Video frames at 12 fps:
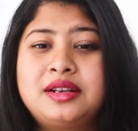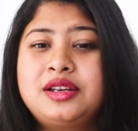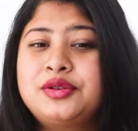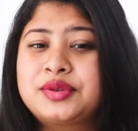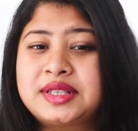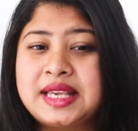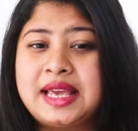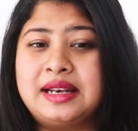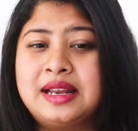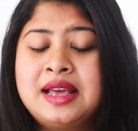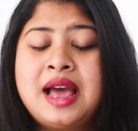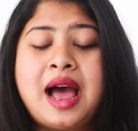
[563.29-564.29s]

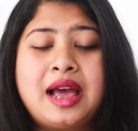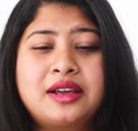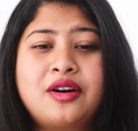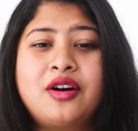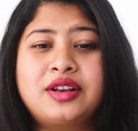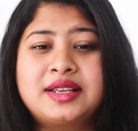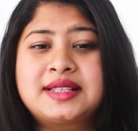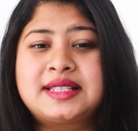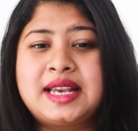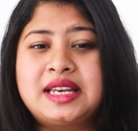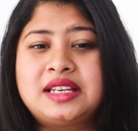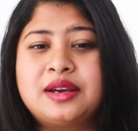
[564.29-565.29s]
Lusail Iconic
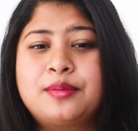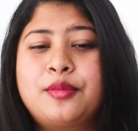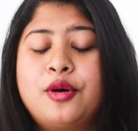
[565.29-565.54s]
Stadium,